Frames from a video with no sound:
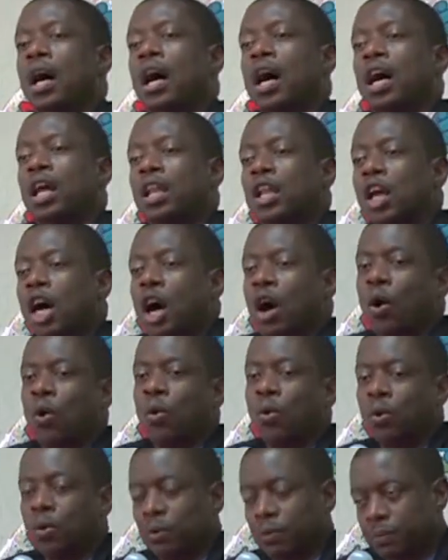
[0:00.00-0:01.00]

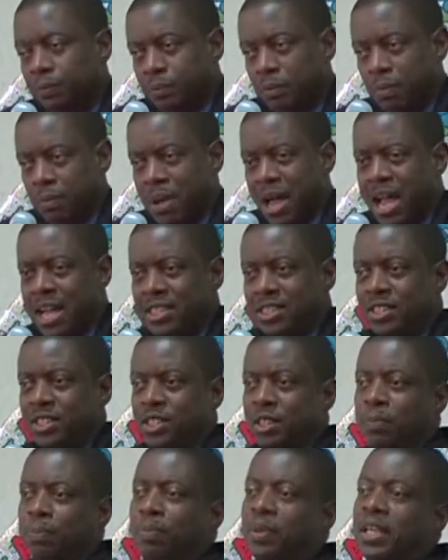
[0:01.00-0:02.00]
allow bands
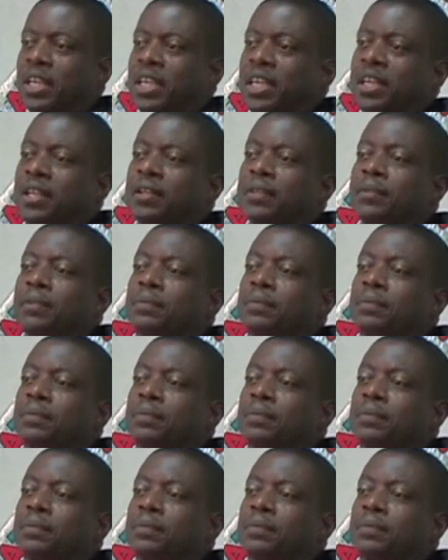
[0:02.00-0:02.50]
to play